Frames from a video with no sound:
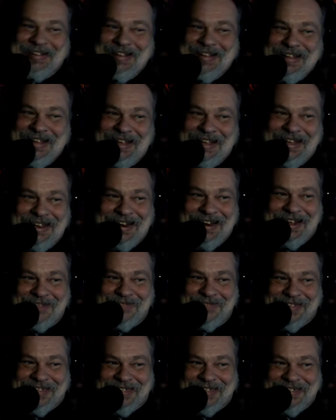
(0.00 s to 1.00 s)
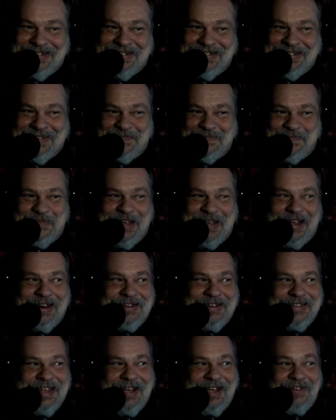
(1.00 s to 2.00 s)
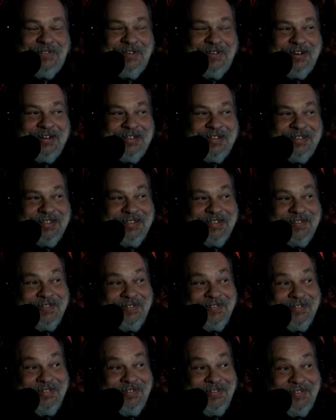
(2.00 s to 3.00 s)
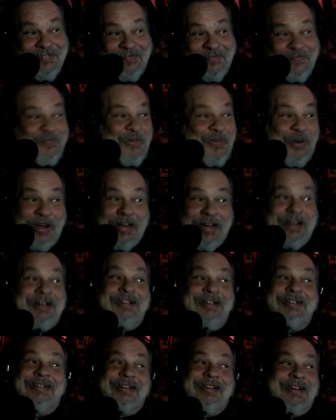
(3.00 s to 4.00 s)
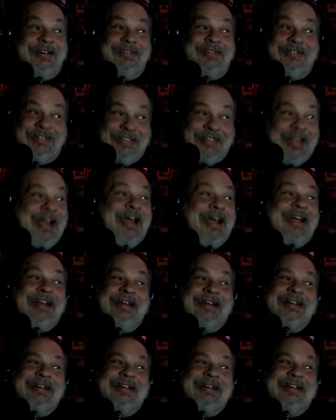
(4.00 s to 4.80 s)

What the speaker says: And I'm still as bad as I was 40 years ago, Zach.